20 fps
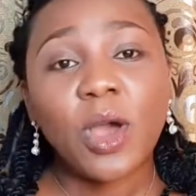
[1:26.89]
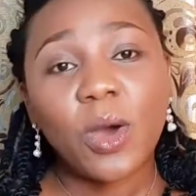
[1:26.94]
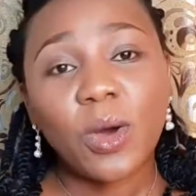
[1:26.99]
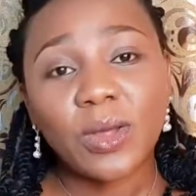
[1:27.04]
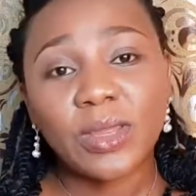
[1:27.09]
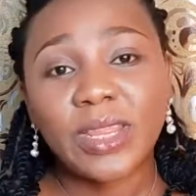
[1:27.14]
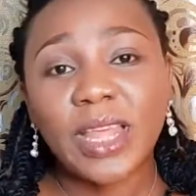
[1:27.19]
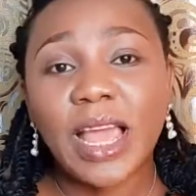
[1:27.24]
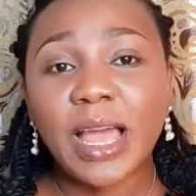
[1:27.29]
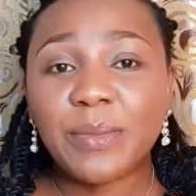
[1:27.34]

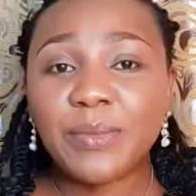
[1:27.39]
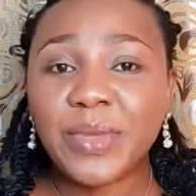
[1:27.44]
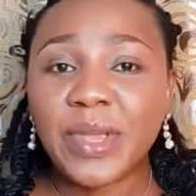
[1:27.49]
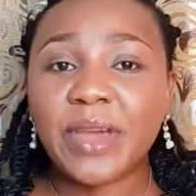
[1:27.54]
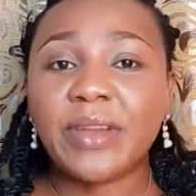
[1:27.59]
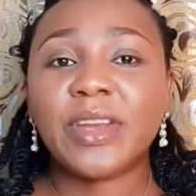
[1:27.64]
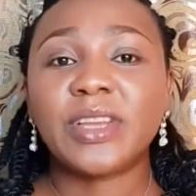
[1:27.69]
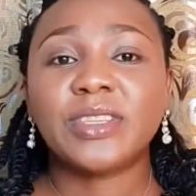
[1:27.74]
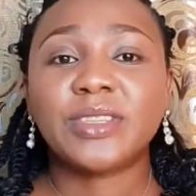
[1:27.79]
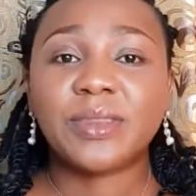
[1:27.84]
on the
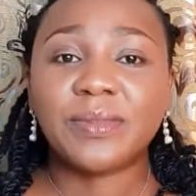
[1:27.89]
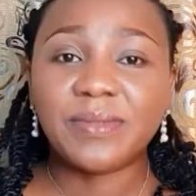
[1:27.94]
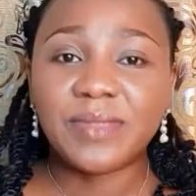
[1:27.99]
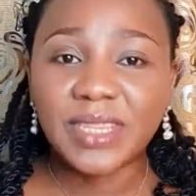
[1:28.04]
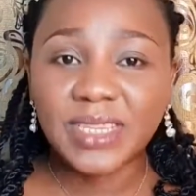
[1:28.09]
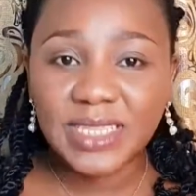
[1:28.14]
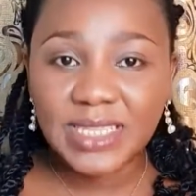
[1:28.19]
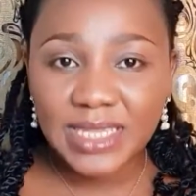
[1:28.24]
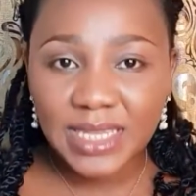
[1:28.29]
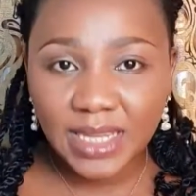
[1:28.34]
appearance of
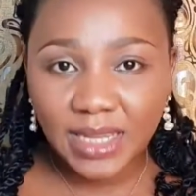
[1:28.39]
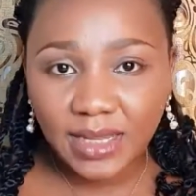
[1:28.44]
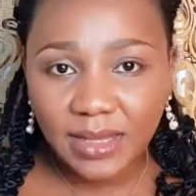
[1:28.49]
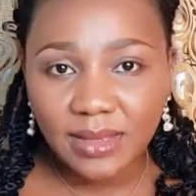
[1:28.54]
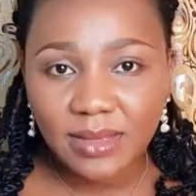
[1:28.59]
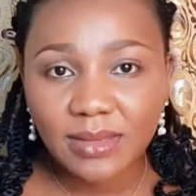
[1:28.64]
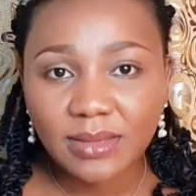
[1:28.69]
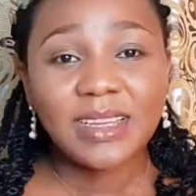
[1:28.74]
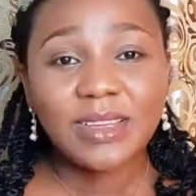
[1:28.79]
the skin.